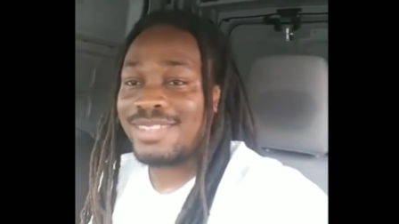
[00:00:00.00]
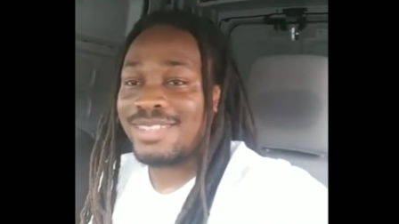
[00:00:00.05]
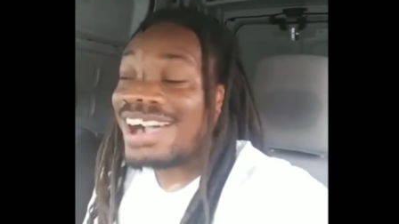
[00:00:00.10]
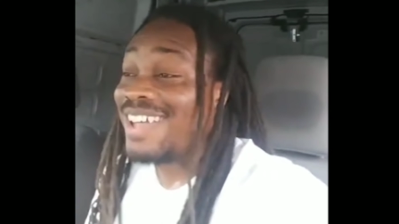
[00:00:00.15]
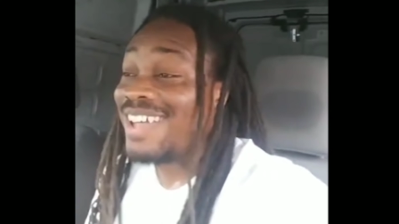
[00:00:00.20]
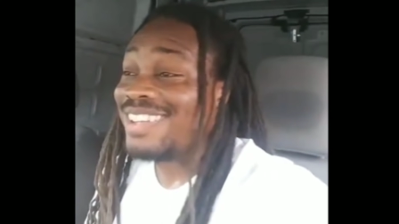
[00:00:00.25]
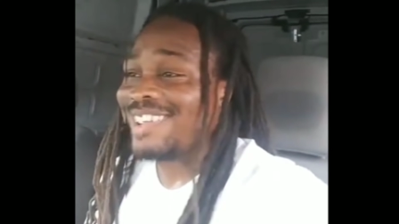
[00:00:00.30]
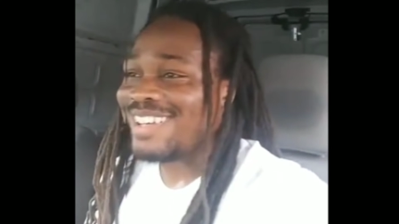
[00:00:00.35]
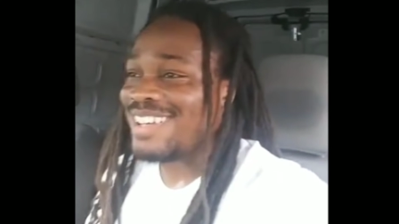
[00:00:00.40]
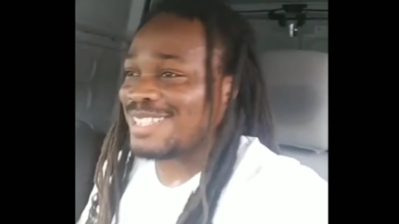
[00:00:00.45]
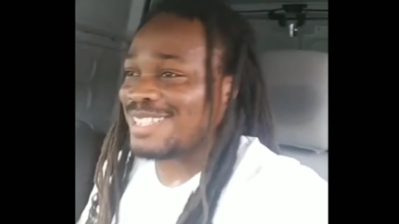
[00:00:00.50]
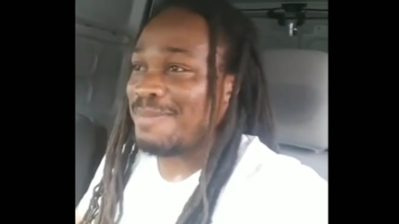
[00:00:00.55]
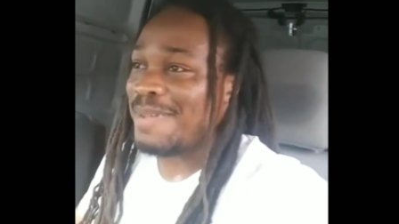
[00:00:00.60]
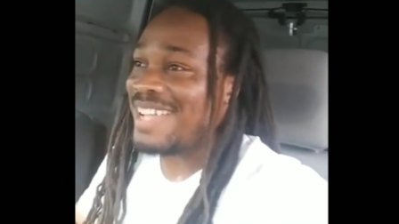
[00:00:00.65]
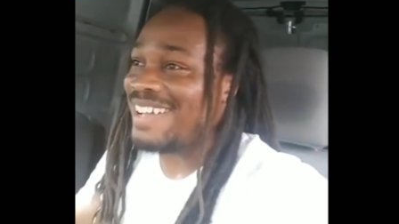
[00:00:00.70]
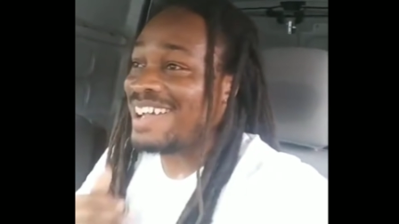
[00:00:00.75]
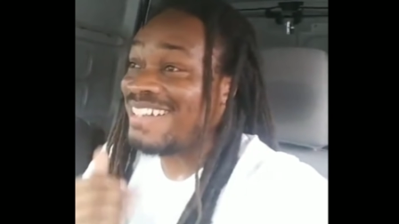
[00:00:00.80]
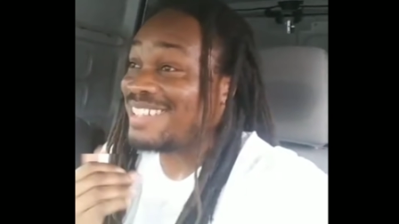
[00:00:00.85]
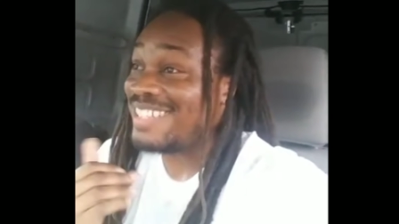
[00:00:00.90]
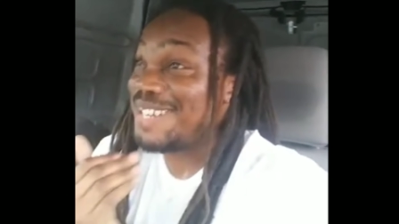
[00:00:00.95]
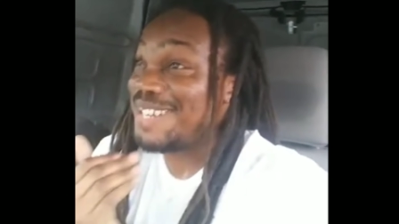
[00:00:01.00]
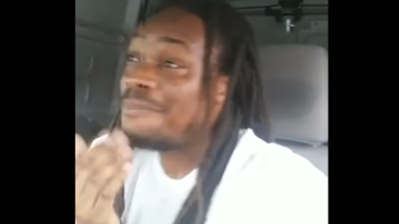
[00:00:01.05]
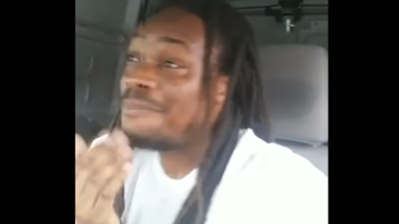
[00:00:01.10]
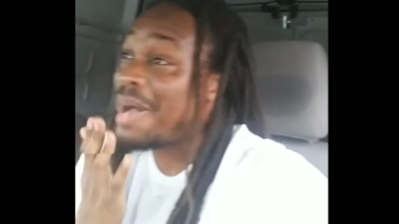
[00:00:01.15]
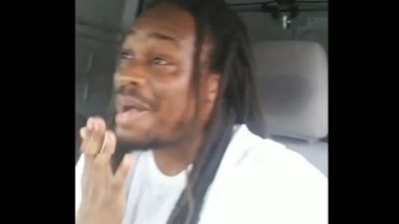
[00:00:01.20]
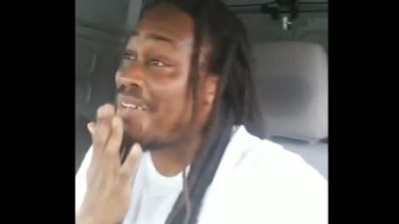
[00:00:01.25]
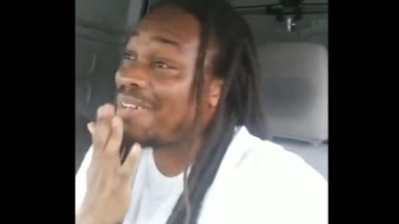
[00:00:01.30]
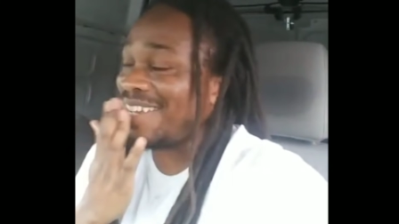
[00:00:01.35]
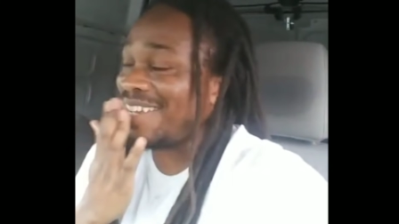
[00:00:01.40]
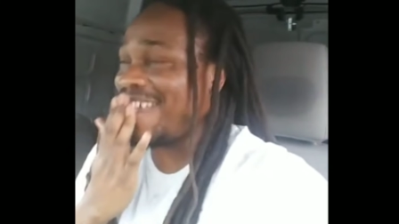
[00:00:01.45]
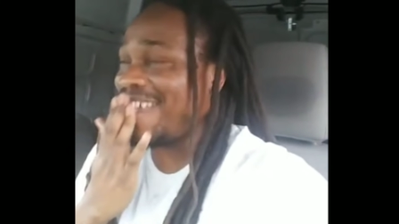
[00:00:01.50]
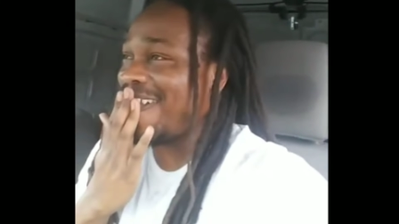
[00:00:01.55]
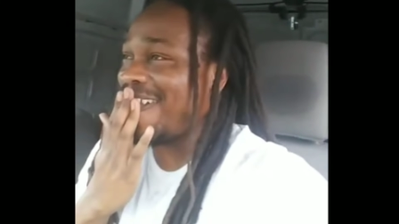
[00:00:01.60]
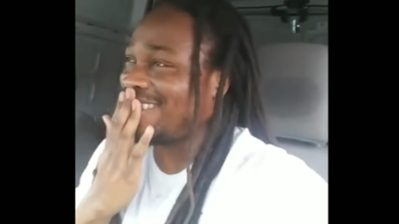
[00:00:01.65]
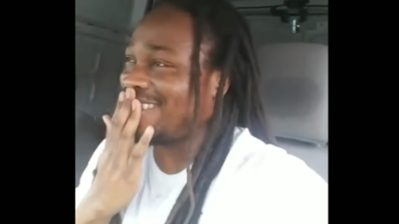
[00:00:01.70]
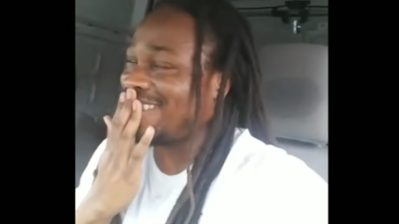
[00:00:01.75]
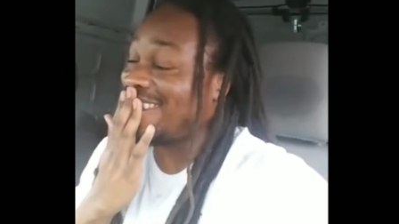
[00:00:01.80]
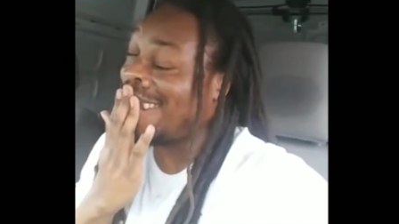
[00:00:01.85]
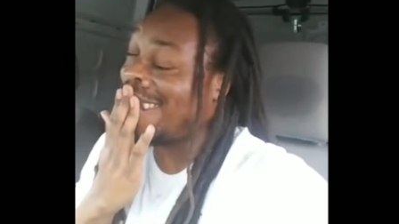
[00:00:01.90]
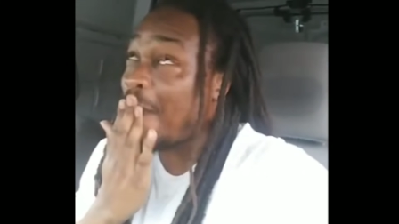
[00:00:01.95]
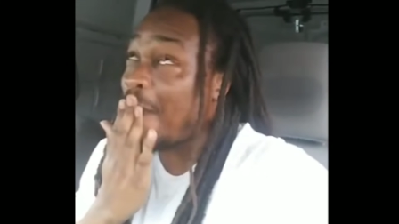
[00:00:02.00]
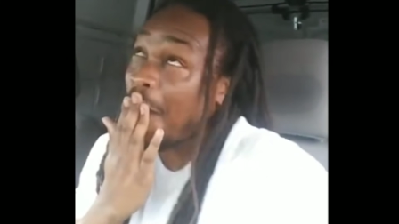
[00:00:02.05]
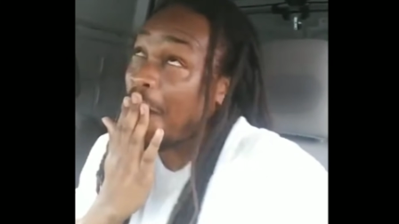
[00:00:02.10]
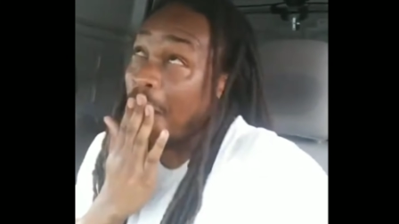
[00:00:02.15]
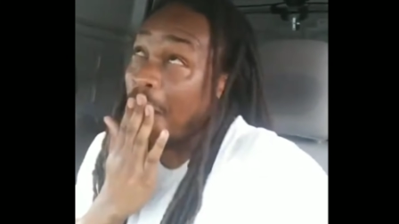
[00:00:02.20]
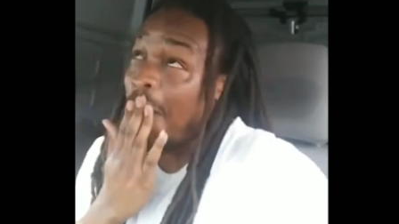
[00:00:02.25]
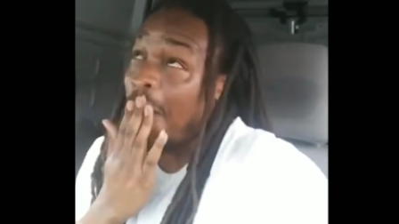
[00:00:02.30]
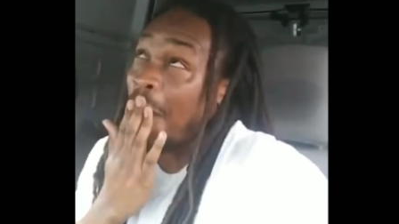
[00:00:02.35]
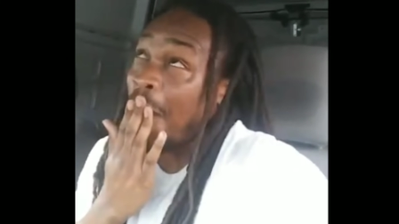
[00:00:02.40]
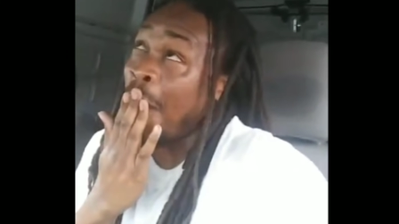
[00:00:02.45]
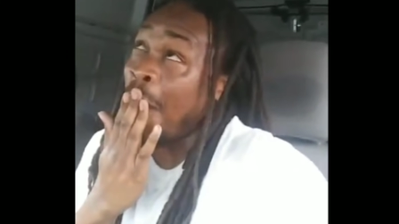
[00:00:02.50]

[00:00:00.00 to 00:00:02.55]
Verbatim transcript: I lost my guns in a boating accident. Oh.